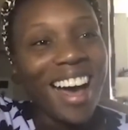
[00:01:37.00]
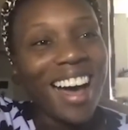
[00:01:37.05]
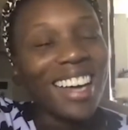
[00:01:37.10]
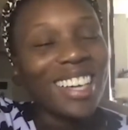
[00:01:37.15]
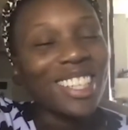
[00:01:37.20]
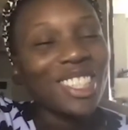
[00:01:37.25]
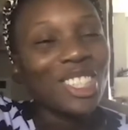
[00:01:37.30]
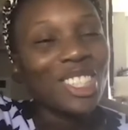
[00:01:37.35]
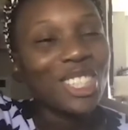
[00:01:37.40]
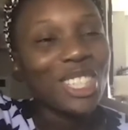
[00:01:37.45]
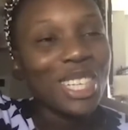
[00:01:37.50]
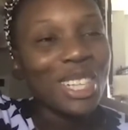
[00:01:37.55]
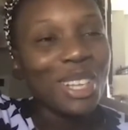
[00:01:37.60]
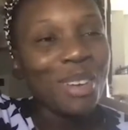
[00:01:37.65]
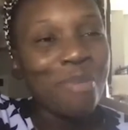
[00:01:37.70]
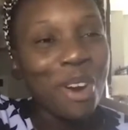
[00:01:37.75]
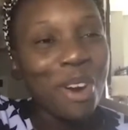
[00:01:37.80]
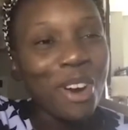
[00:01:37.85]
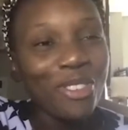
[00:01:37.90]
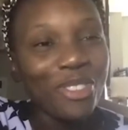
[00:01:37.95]
Sheila
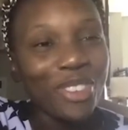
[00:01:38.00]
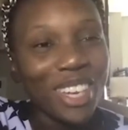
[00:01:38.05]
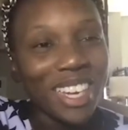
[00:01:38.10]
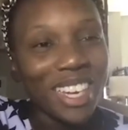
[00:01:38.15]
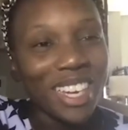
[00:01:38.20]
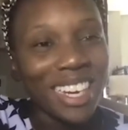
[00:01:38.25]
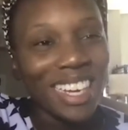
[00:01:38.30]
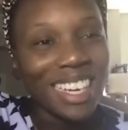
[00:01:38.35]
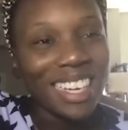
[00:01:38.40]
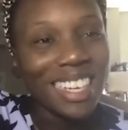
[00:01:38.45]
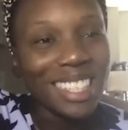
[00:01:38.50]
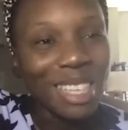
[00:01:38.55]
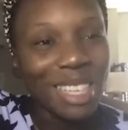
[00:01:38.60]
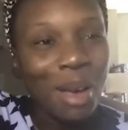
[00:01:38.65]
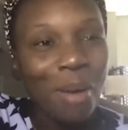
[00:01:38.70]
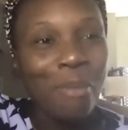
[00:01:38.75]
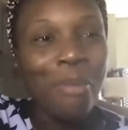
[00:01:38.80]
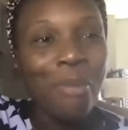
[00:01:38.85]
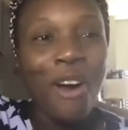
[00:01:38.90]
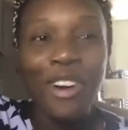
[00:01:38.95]
Murphy is
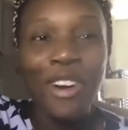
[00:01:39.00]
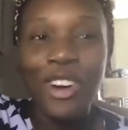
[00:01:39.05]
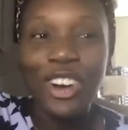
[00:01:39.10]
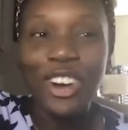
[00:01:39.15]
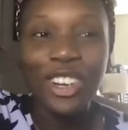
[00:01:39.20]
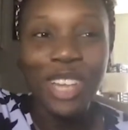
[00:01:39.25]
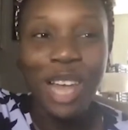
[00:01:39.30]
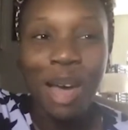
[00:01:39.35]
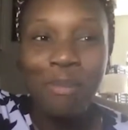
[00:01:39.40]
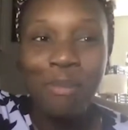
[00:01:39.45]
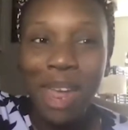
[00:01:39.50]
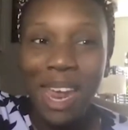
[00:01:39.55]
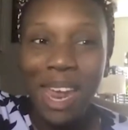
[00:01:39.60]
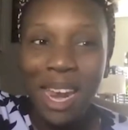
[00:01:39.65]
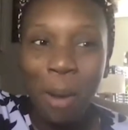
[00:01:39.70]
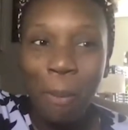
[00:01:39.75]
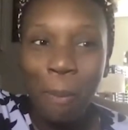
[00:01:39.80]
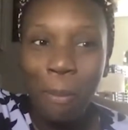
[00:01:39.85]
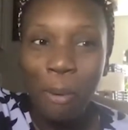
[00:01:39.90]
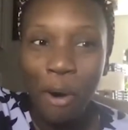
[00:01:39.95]
a Barnard alum
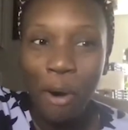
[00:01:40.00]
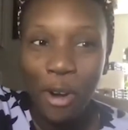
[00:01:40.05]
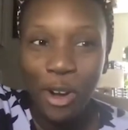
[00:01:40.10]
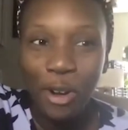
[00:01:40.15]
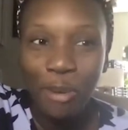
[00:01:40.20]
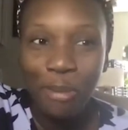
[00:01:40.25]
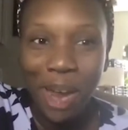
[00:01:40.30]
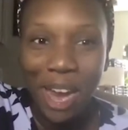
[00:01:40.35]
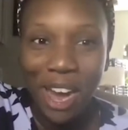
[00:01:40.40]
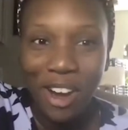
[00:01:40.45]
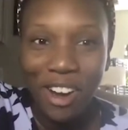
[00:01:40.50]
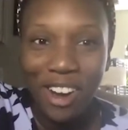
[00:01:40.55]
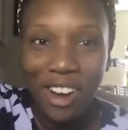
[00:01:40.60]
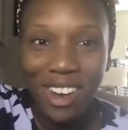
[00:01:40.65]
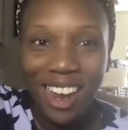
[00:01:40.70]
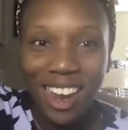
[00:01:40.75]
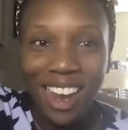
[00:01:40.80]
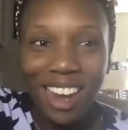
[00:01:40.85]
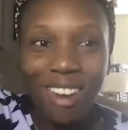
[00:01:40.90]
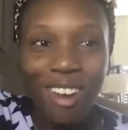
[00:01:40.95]
and a Barnard parent,
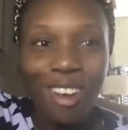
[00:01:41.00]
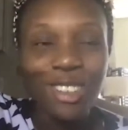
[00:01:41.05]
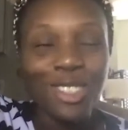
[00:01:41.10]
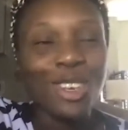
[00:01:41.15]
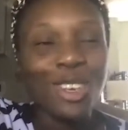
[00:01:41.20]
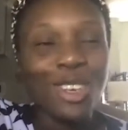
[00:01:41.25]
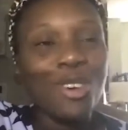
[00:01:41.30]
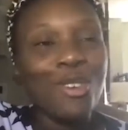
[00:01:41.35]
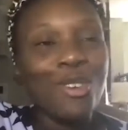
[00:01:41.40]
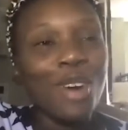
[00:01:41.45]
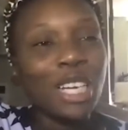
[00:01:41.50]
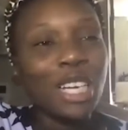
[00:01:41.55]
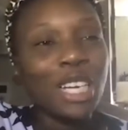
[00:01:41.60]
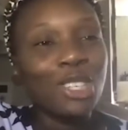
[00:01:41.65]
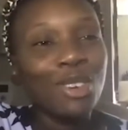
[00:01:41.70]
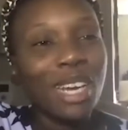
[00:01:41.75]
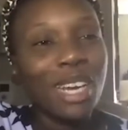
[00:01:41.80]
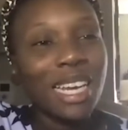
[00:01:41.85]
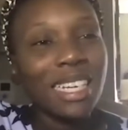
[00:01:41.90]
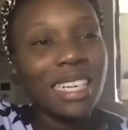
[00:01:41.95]
and also Greg
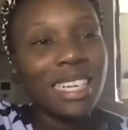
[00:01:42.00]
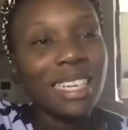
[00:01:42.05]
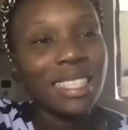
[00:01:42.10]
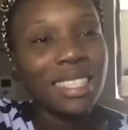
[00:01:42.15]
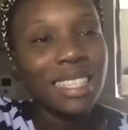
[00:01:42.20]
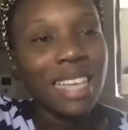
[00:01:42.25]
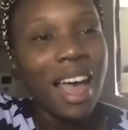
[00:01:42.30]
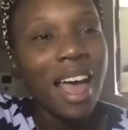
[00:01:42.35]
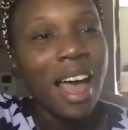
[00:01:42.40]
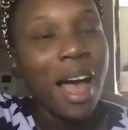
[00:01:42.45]
Triandis.